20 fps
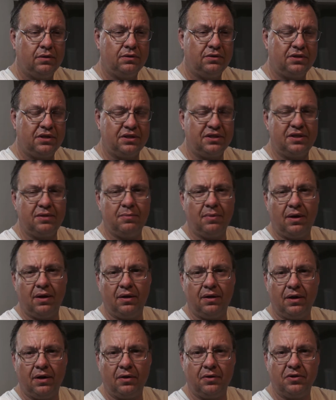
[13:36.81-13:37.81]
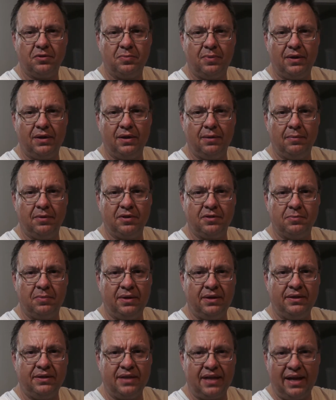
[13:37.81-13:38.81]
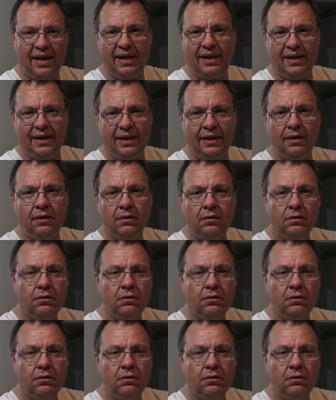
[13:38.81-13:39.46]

60 mile an hour speed limits means 80.